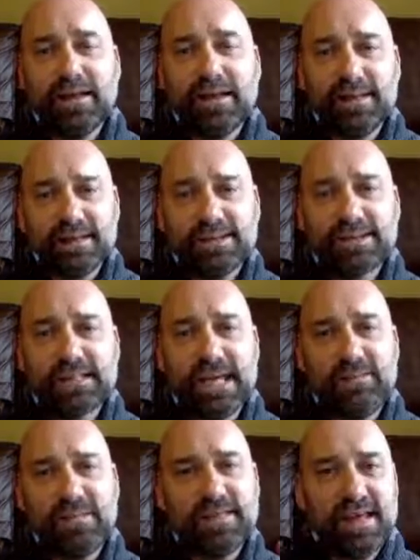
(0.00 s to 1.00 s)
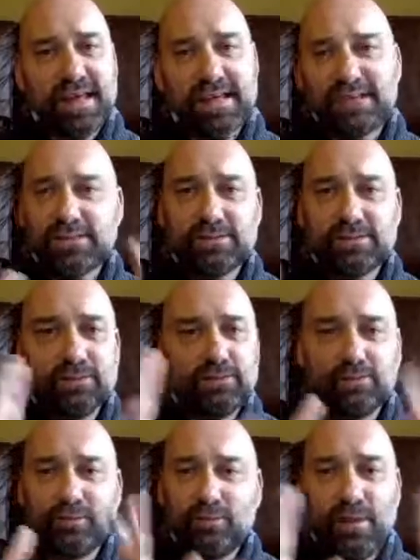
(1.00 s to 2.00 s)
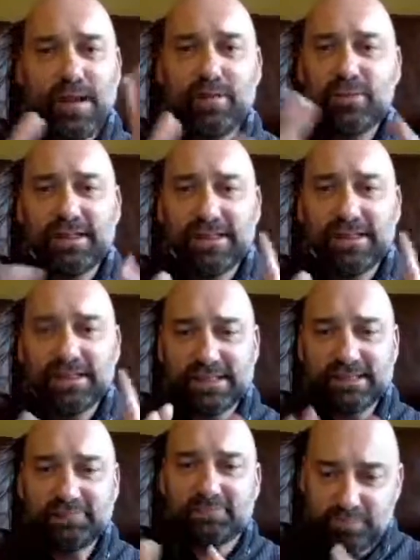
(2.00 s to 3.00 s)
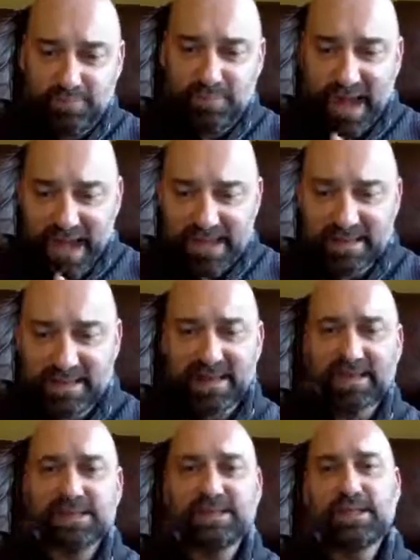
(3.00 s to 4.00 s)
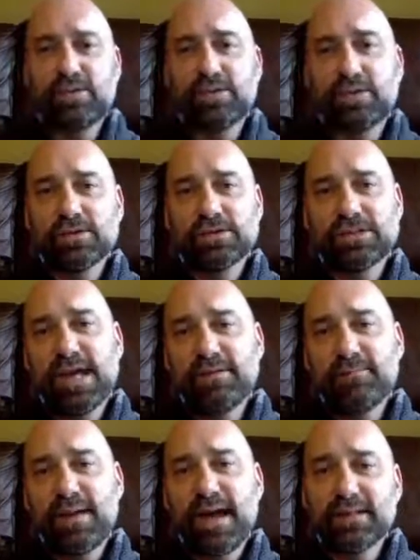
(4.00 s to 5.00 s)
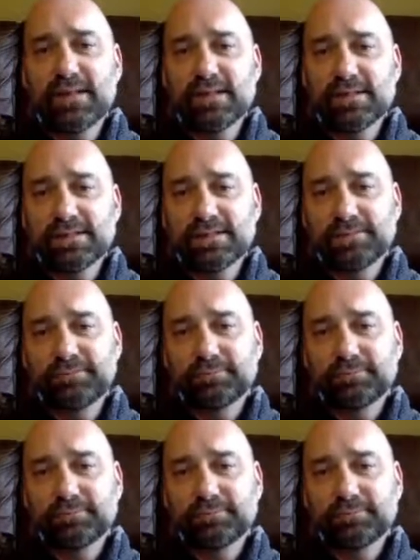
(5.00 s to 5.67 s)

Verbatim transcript: In the scheme of things, where would this bad thing sit on your scale of badness?